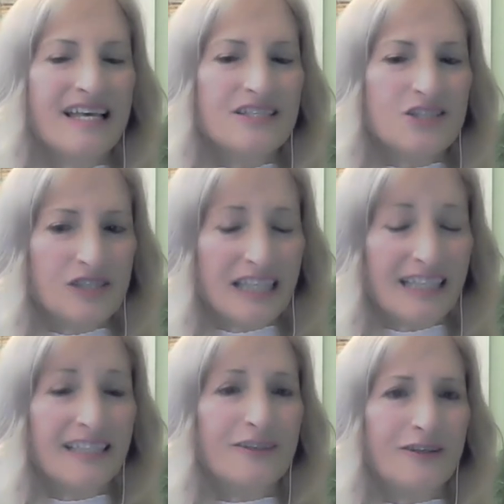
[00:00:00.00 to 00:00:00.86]
to
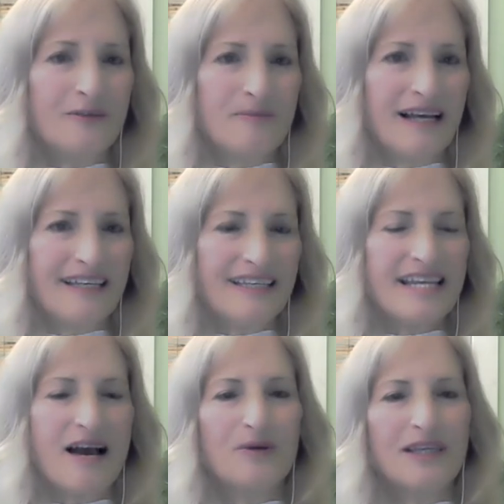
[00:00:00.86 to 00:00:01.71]
heal the mind,
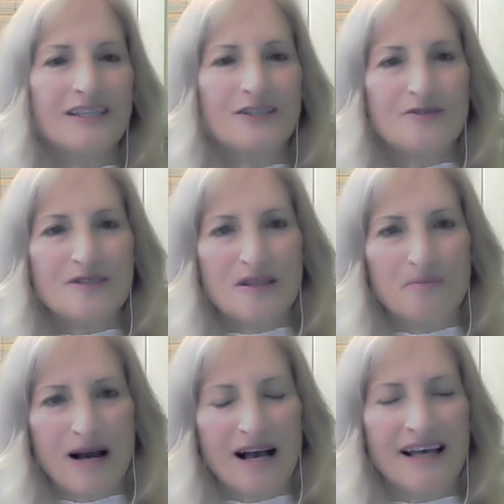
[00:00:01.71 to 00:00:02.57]
how we can use the
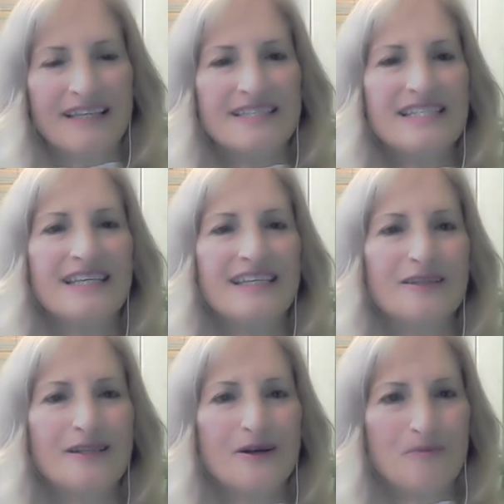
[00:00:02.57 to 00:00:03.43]
mind to
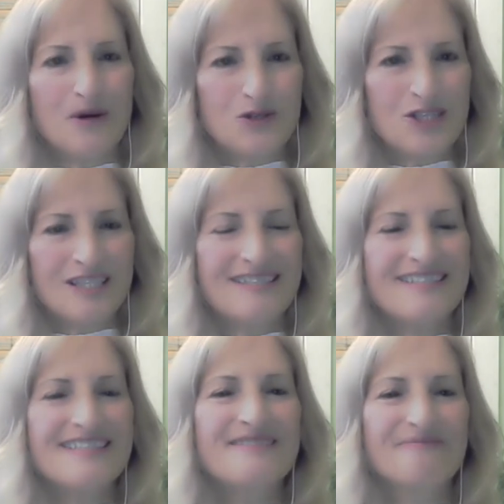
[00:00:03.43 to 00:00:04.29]
heal our
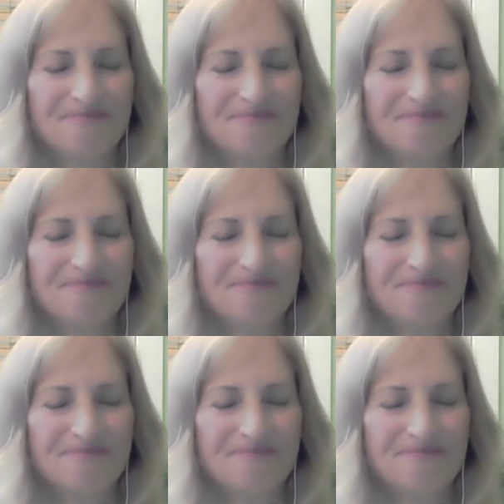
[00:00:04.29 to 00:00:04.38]
emotions.